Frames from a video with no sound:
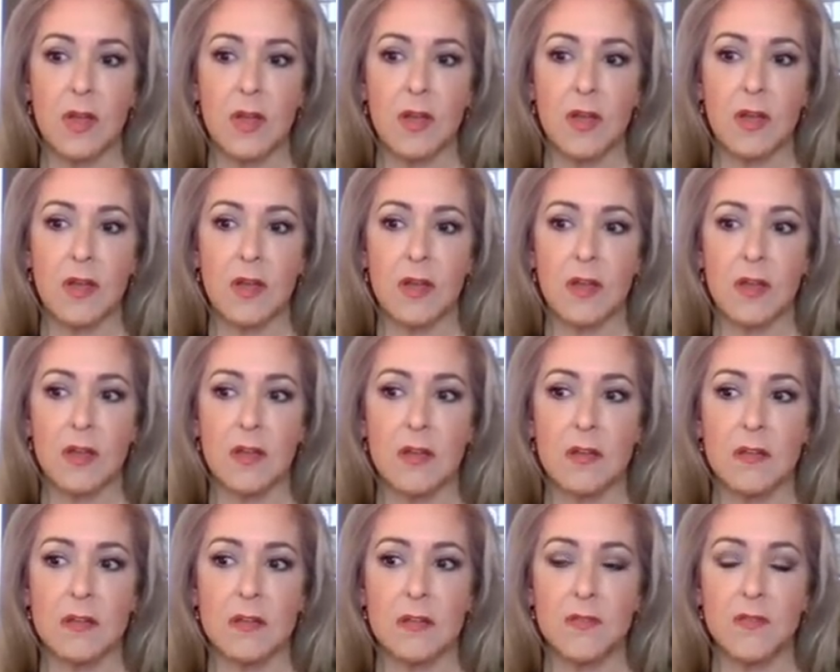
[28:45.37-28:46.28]
uh,
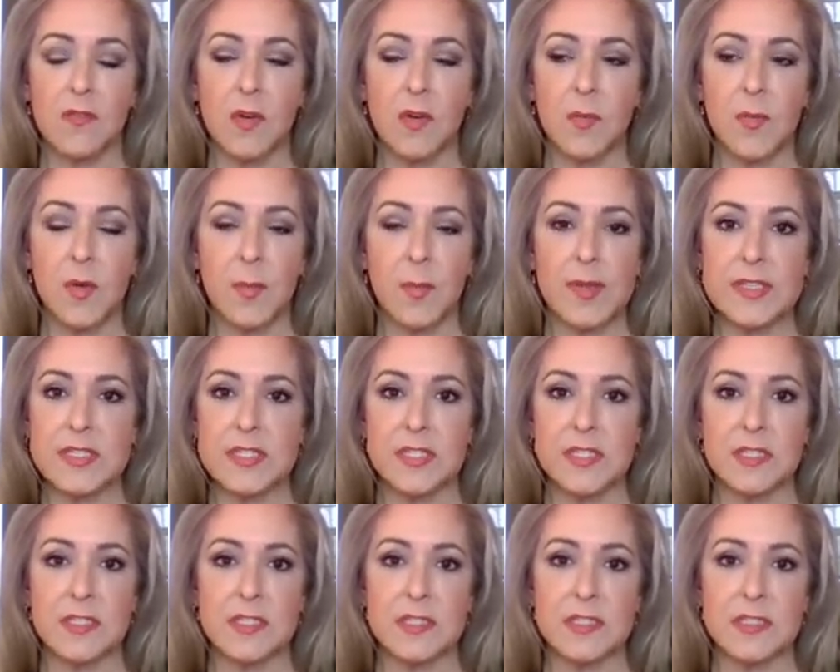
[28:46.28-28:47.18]
from your
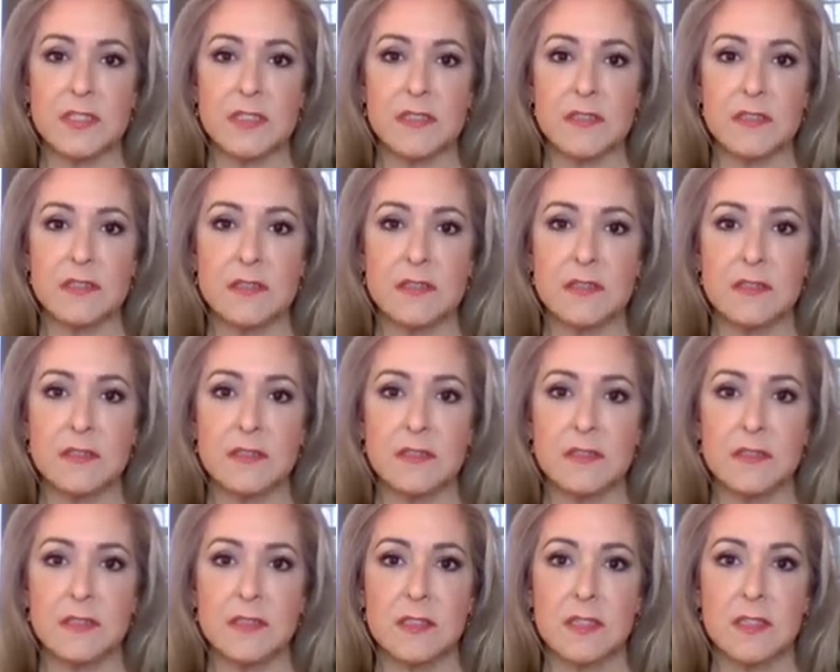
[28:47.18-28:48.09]
business.
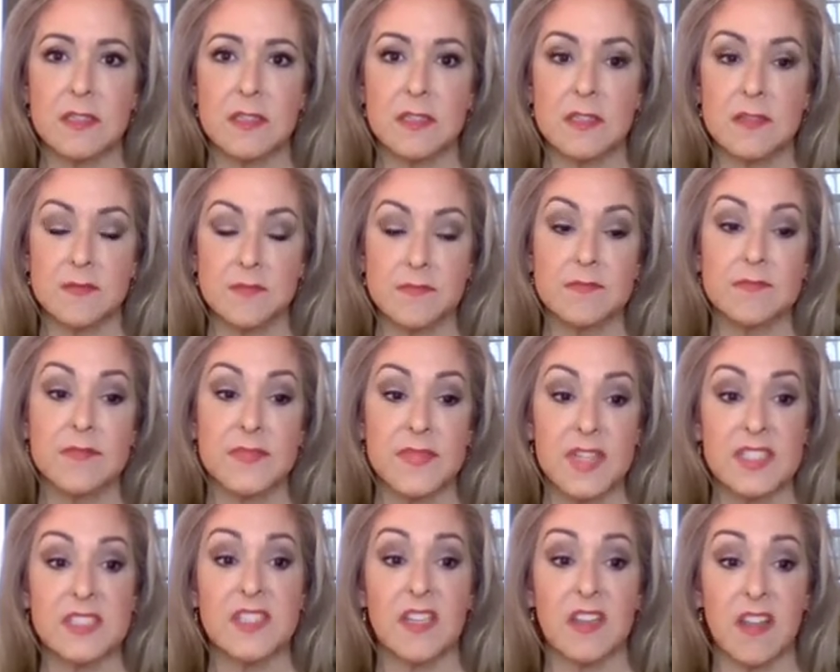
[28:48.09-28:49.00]

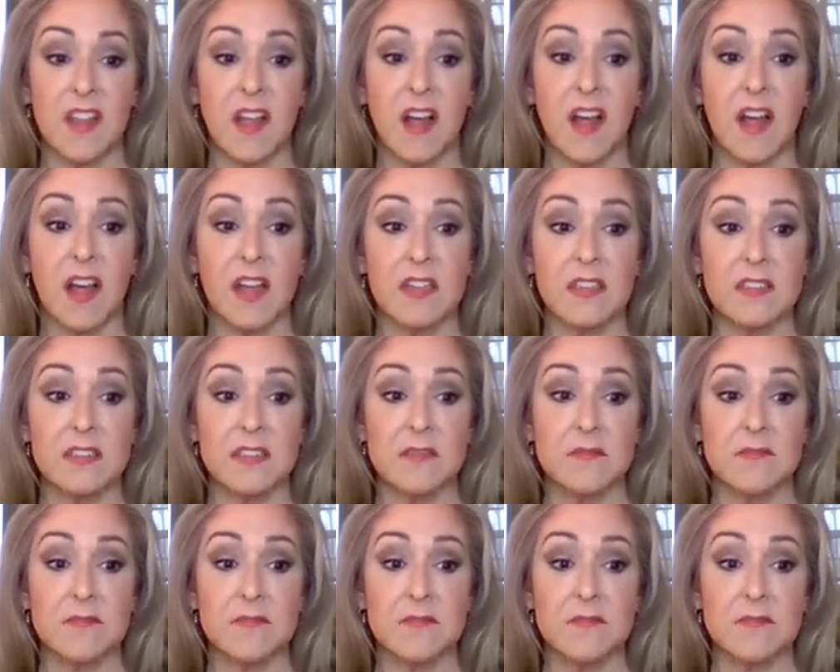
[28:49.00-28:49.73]
That's a lot.